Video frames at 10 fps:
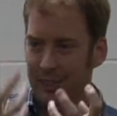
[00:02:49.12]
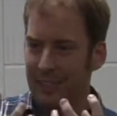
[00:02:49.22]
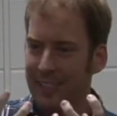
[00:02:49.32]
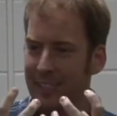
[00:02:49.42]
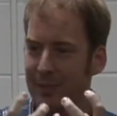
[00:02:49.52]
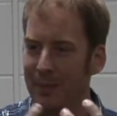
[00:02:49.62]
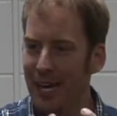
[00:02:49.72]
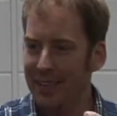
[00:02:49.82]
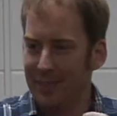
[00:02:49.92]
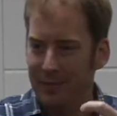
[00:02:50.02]
in this
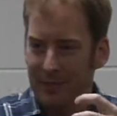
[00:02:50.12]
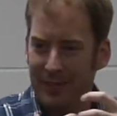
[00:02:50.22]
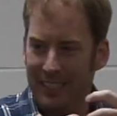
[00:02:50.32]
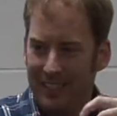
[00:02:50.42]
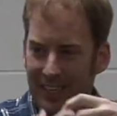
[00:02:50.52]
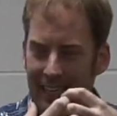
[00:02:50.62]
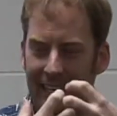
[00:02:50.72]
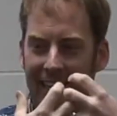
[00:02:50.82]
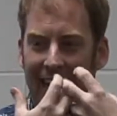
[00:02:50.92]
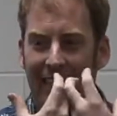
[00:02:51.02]
mess of
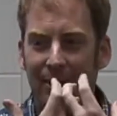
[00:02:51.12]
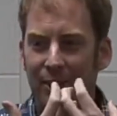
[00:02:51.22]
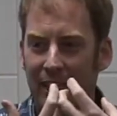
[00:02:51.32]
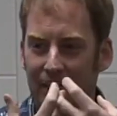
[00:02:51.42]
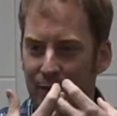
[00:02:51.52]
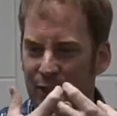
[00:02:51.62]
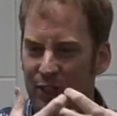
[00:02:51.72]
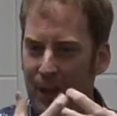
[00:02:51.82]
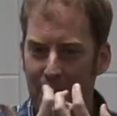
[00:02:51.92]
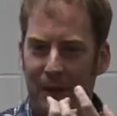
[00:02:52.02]
excited energy of
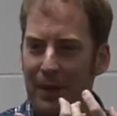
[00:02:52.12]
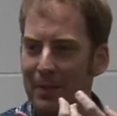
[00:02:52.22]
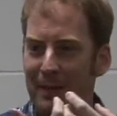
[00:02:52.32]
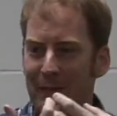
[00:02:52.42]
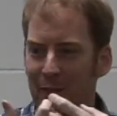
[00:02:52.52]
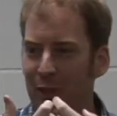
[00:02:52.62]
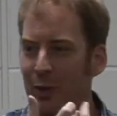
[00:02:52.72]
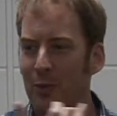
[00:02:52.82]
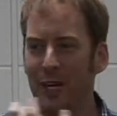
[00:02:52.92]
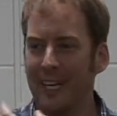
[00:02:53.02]
something, but I'm not sure
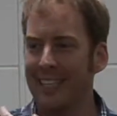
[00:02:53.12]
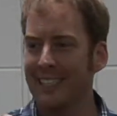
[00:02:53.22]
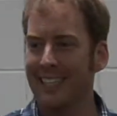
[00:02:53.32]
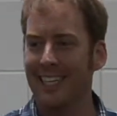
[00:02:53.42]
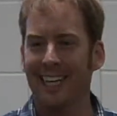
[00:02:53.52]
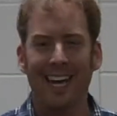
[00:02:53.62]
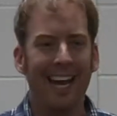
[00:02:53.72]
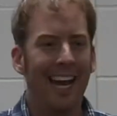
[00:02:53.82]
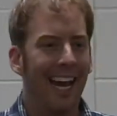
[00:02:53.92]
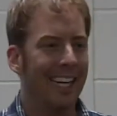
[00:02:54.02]
what it is, and
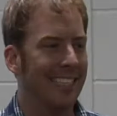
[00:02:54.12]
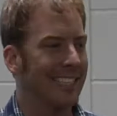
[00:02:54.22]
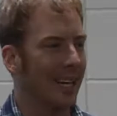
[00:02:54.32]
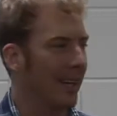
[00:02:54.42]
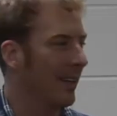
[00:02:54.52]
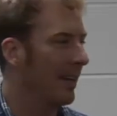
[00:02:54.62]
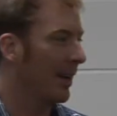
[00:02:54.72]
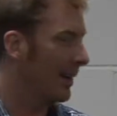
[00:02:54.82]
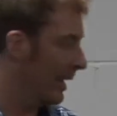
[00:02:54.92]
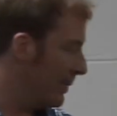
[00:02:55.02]
it's
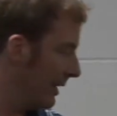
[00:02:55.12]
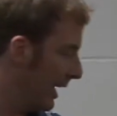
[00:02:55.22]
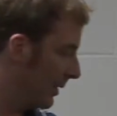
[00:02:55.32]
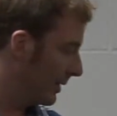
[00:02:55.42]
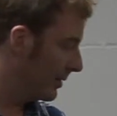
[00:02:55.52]
not labeled out.